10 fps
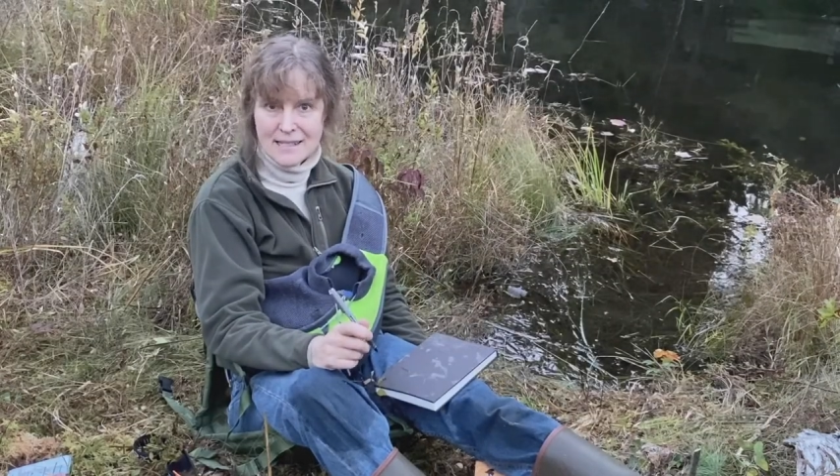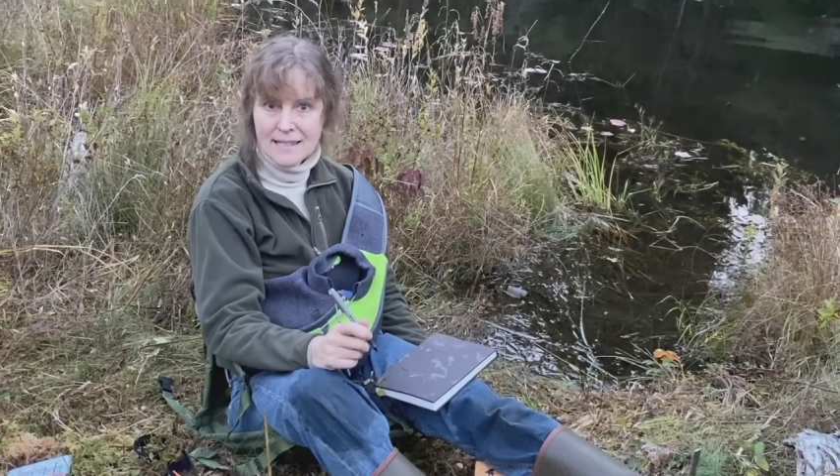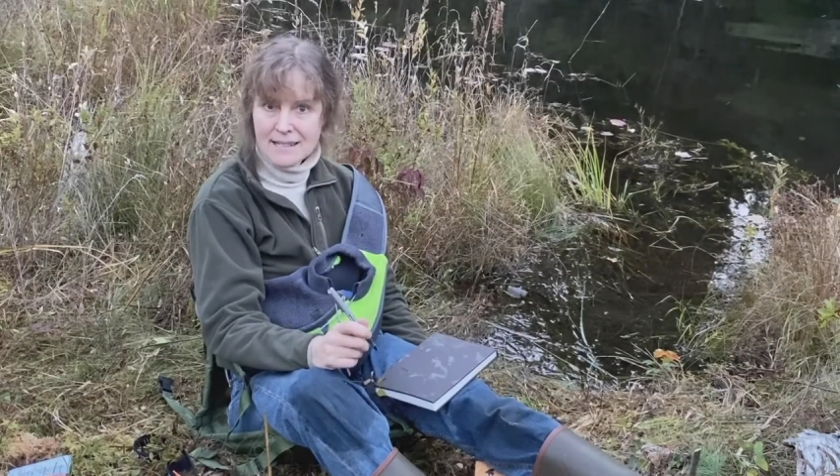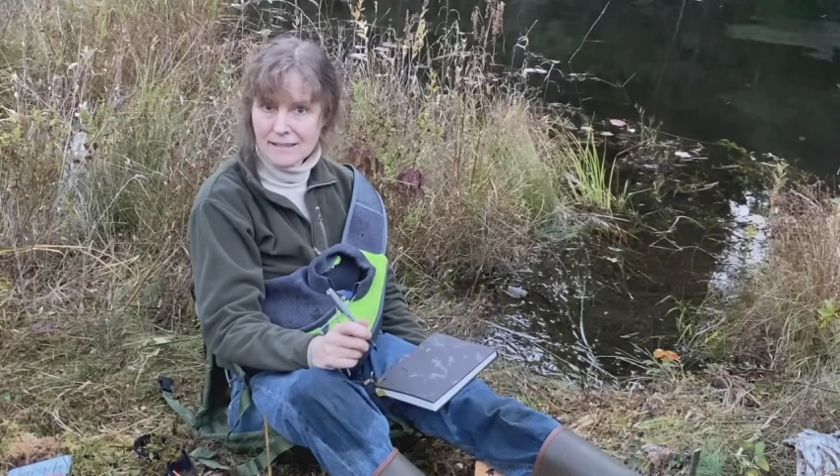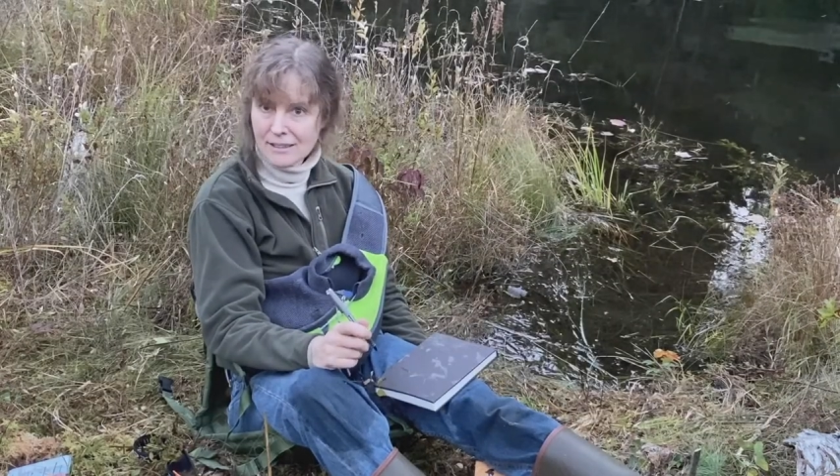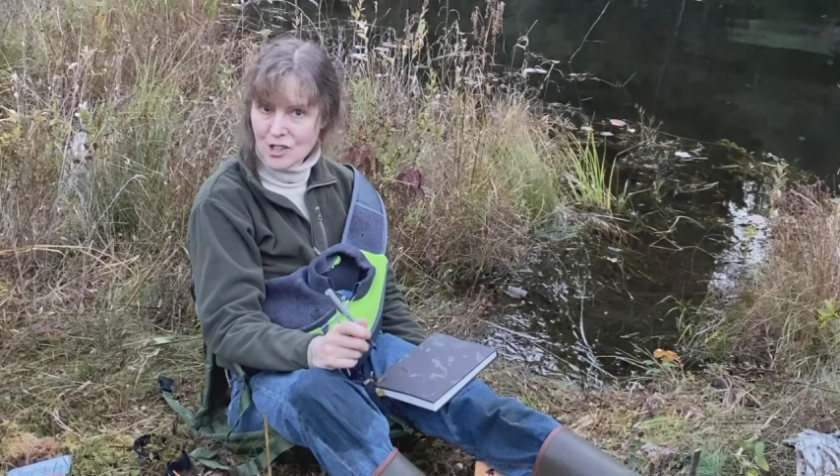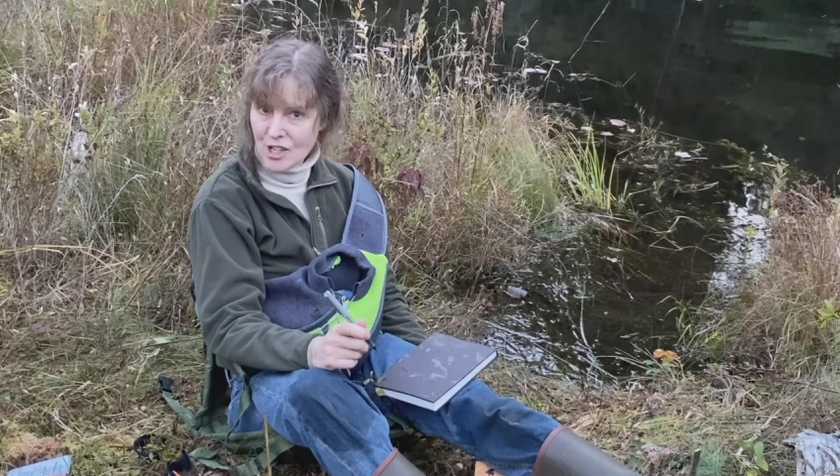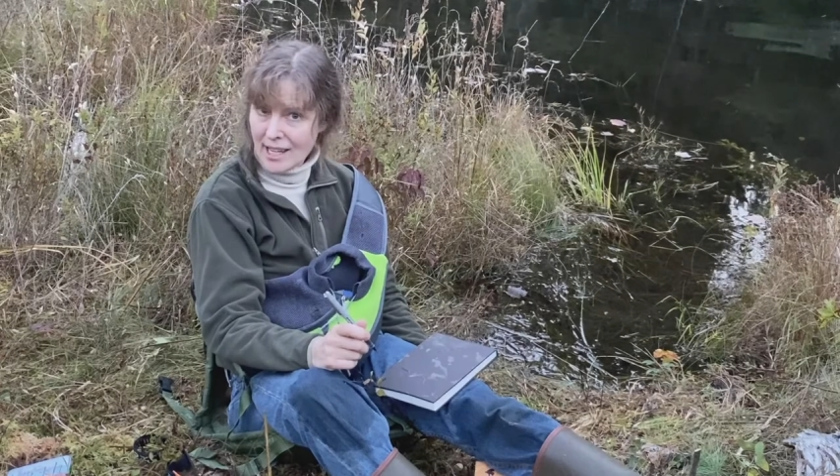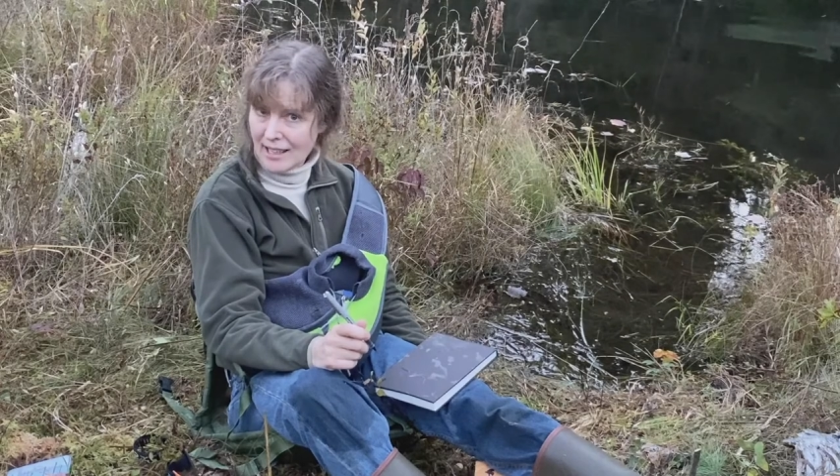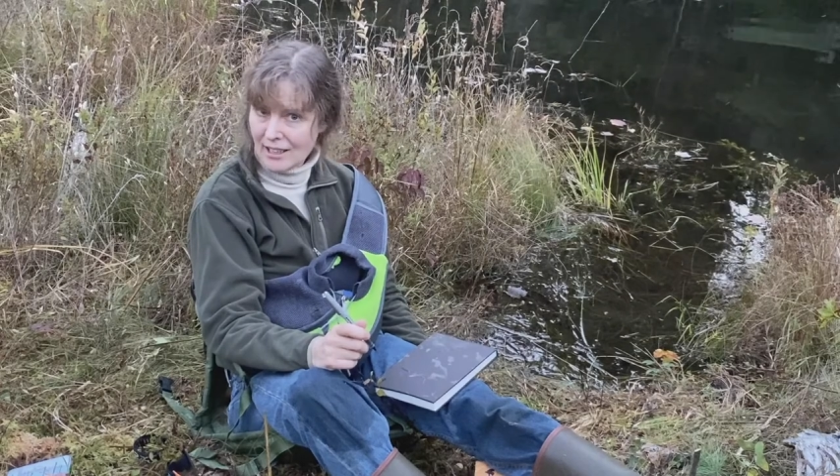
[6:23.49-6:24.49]
seasonal
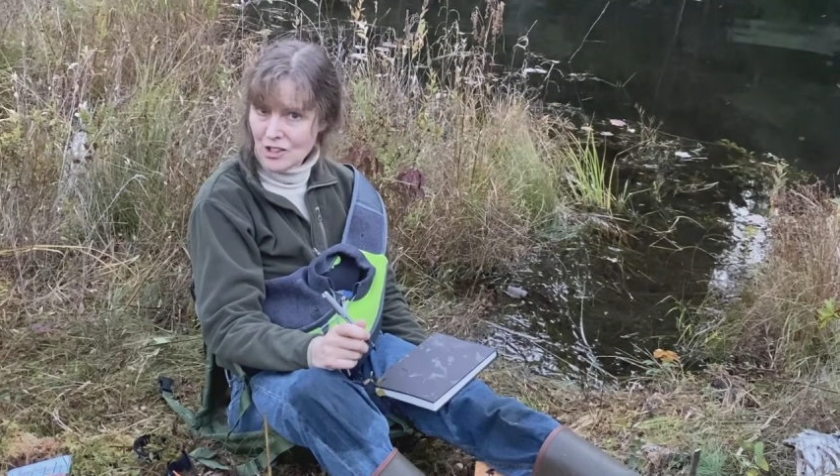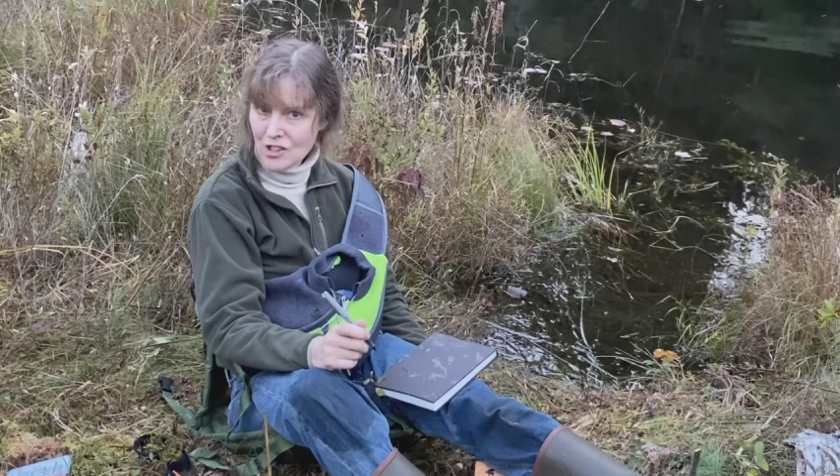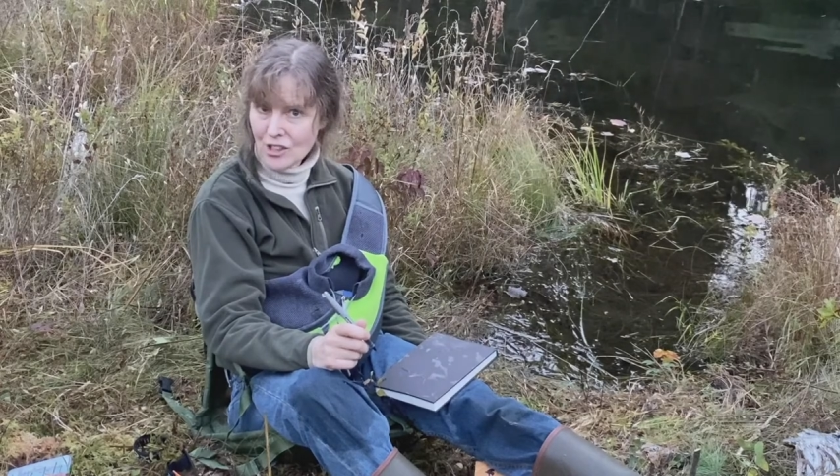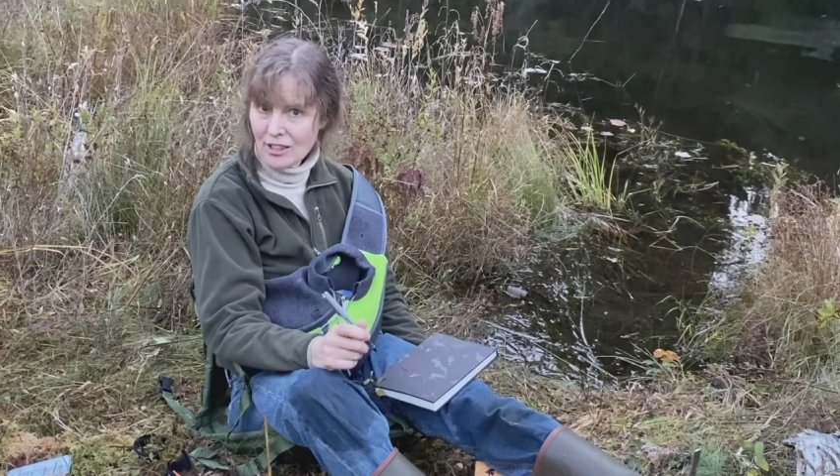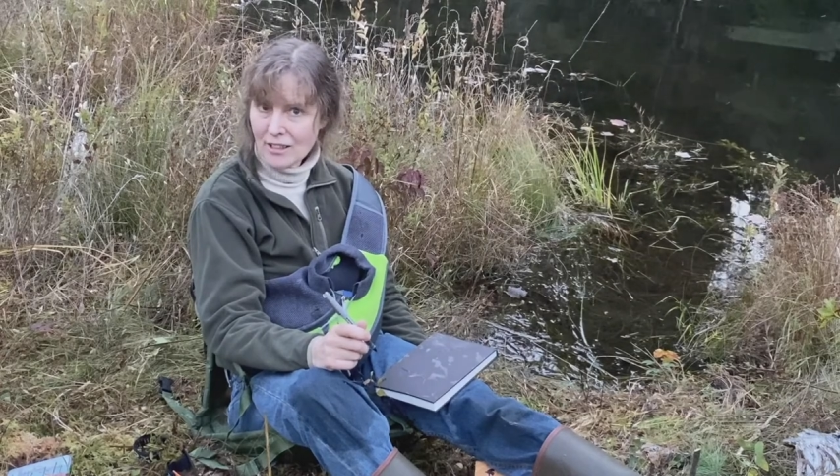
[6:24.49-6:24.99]
change